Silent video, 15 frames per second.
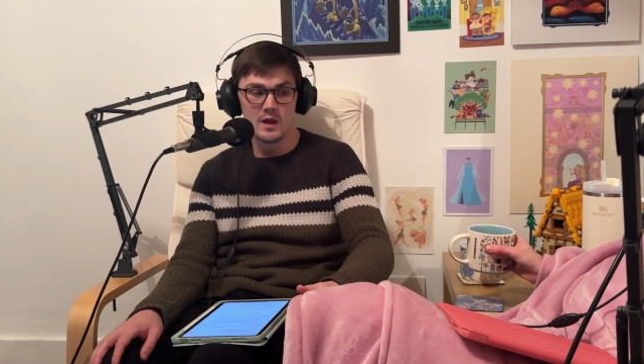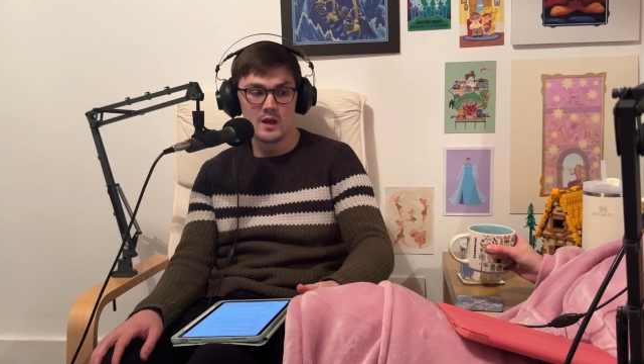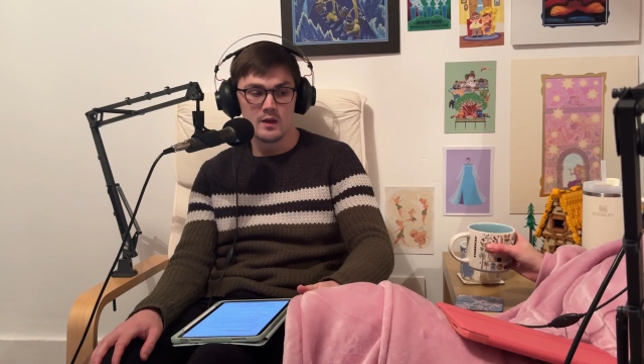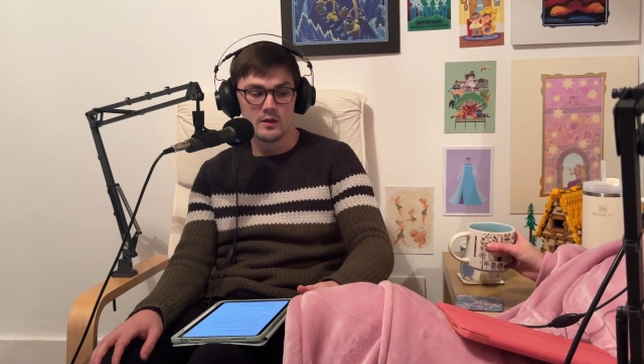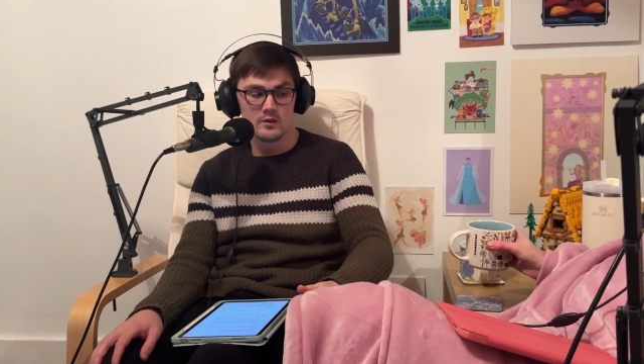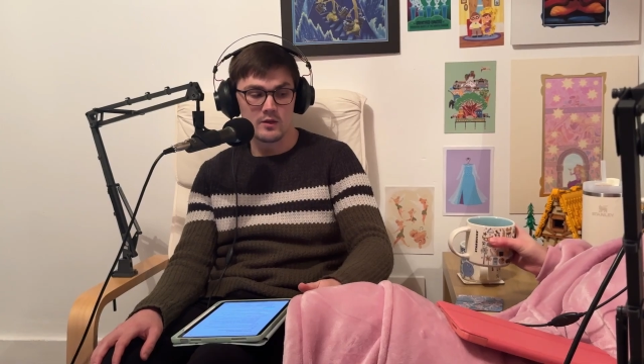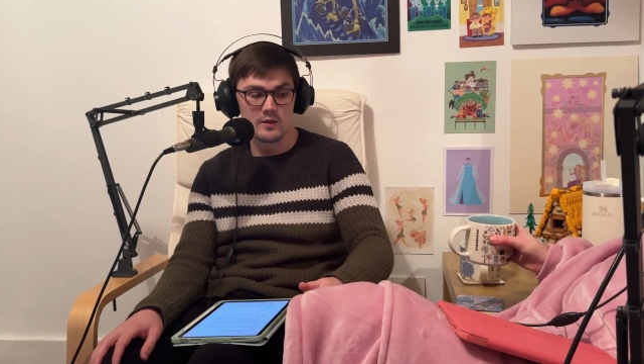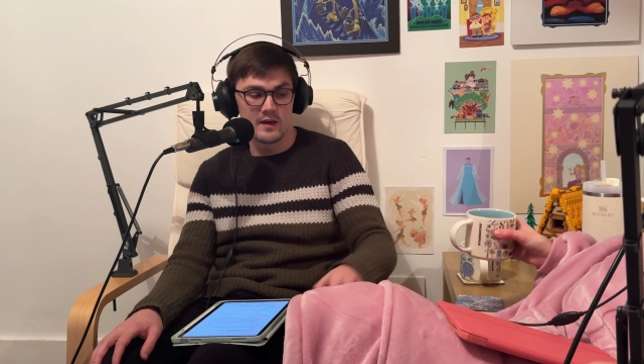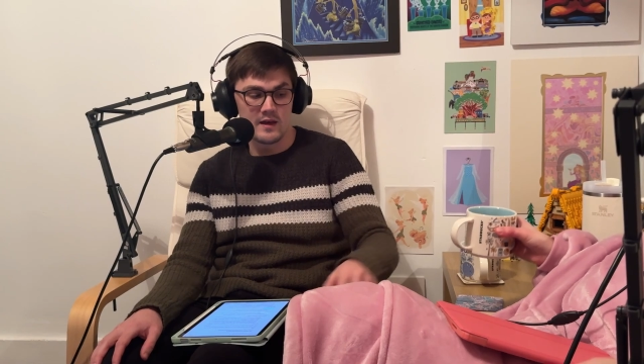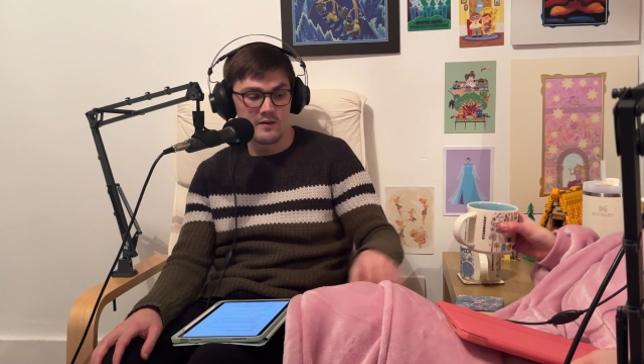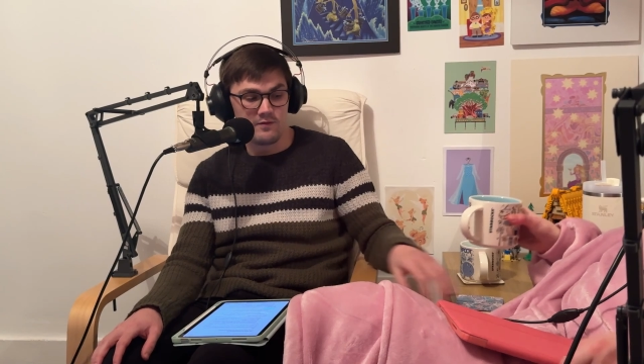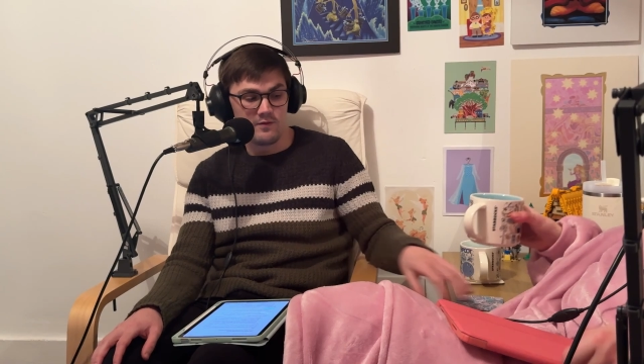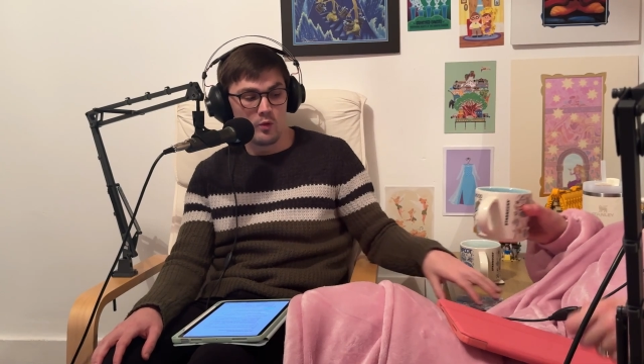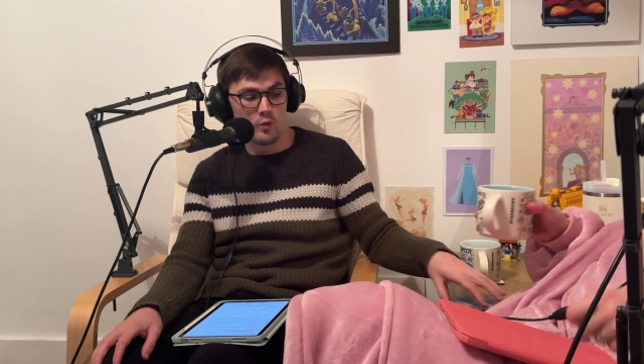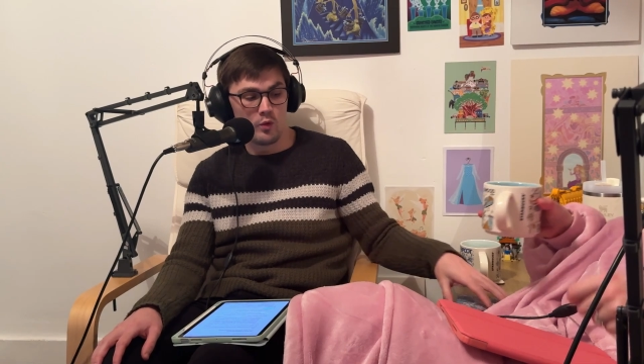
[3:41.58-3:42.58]
so
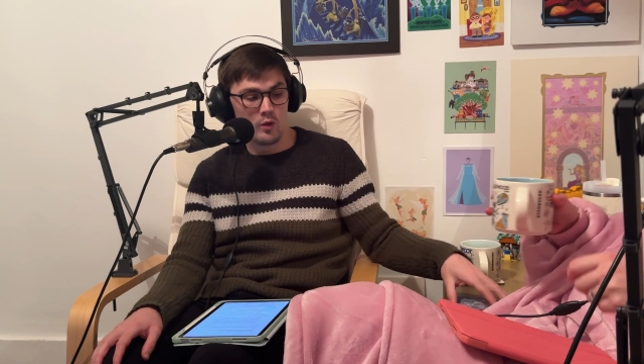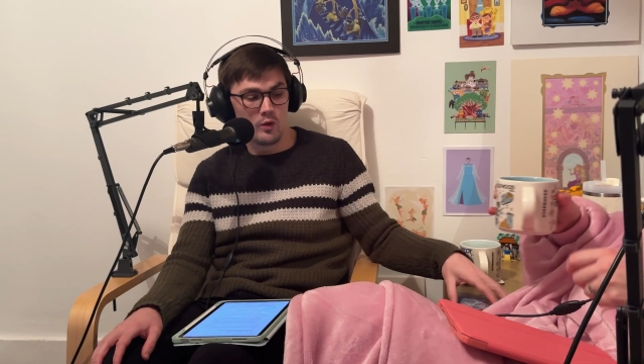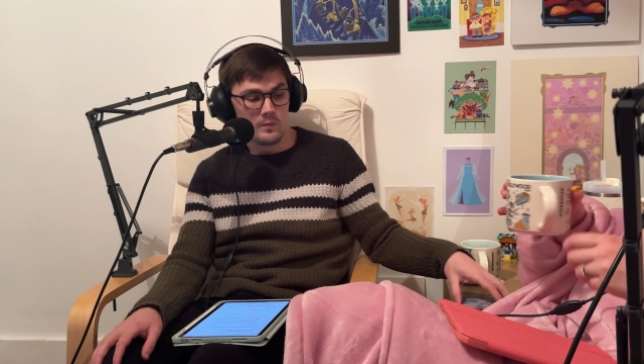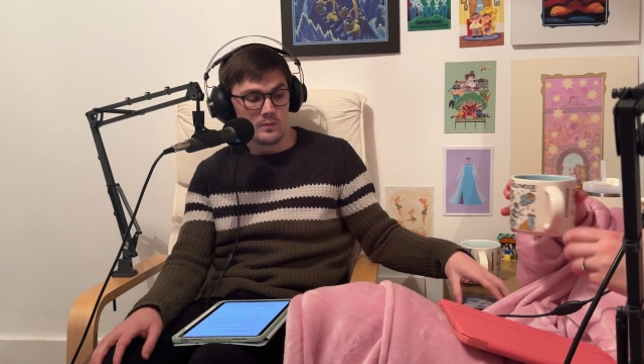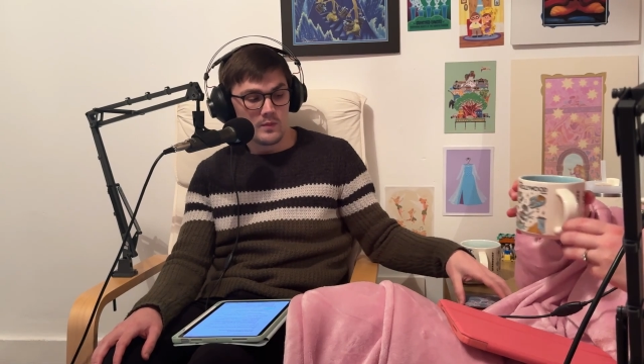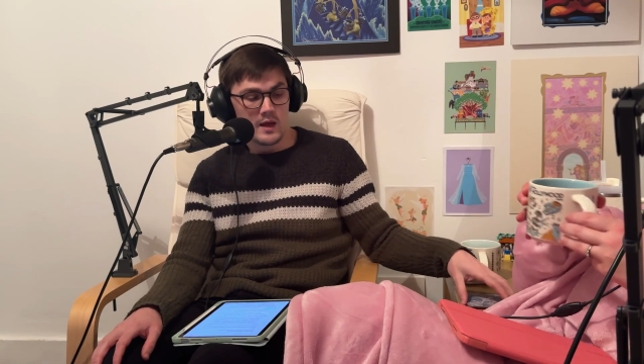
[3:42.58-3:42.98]
therefore,